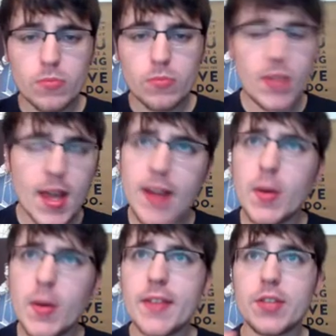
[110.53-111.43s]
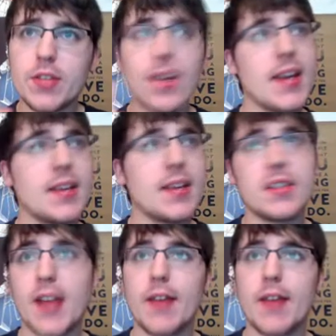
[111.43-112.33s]
anyway, there's a link in the
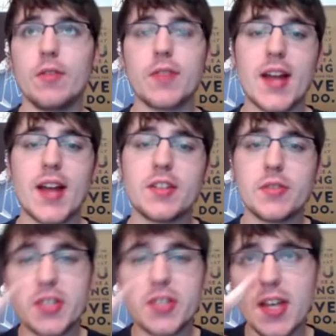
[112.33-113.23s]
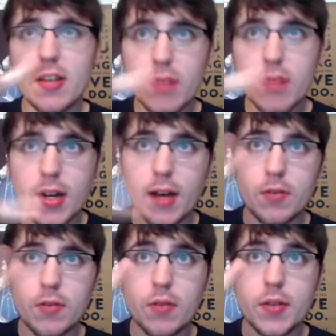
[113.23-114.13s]
title. If you guys don't see it, you can hover
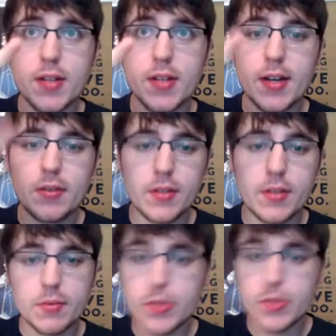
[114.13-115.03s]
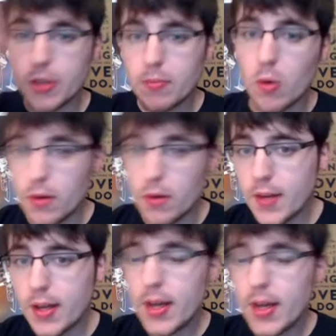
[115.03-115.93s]
over the title and it will show more of it.
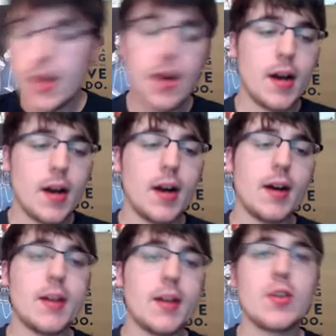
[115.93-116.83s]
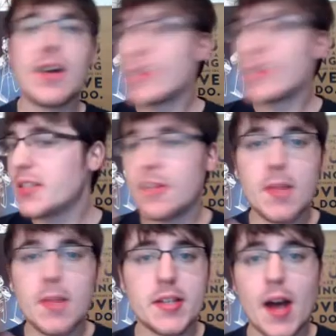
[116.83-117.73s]
And you guys can
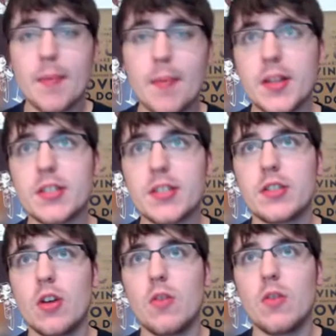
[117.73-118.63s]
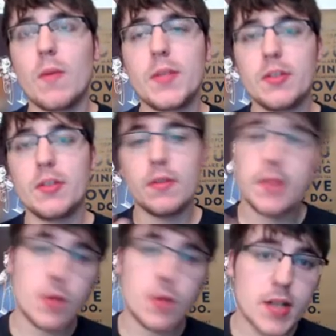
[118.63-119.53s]
submit topics, so when we do the
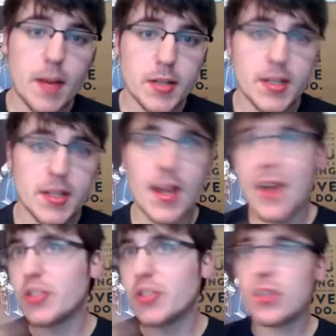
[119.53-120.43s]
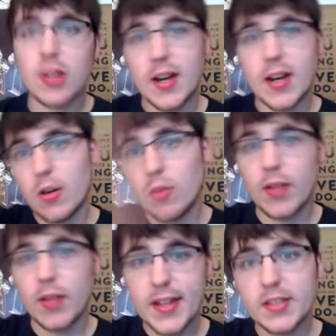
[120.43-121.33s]
viewer topics thing, I can just look at a whole
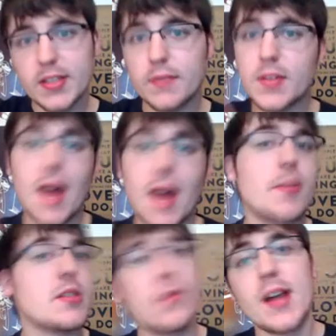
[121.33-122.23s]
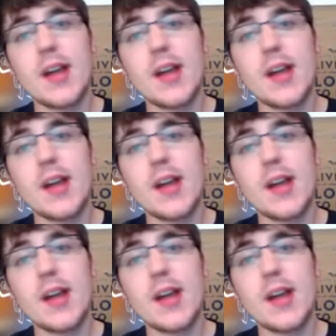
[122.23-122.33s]
list of topics you guys have